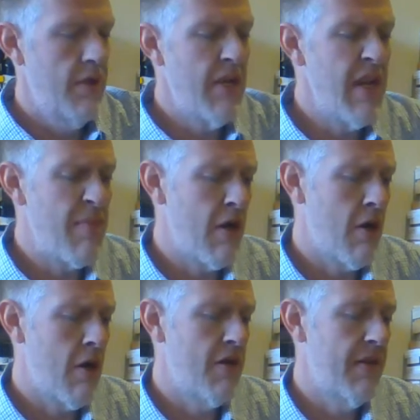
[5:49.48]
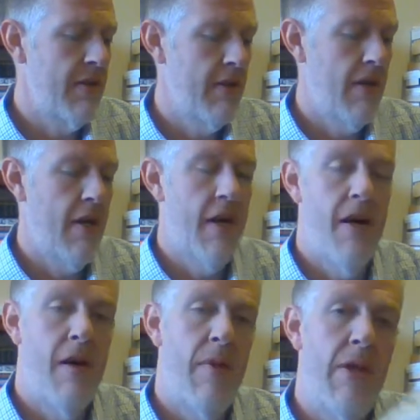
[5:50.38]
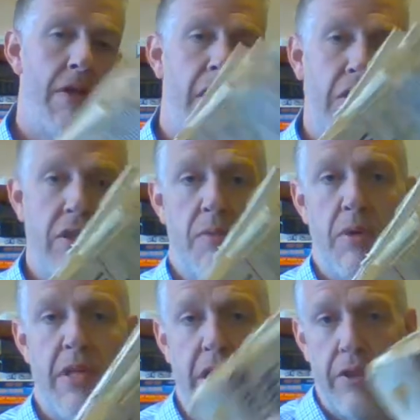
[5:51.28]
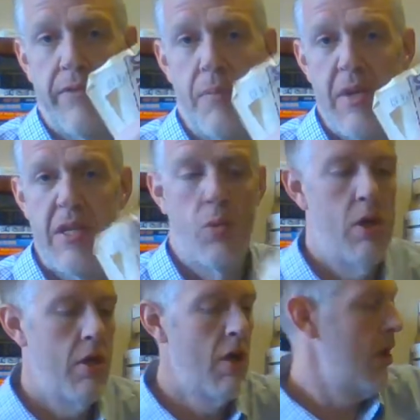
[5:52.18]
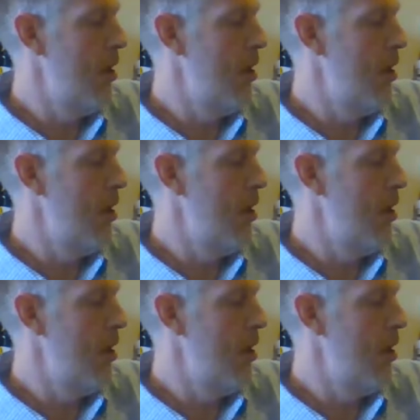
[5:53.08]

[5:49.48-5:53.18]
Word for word: Niebuhr's uh, introduction in particular from this one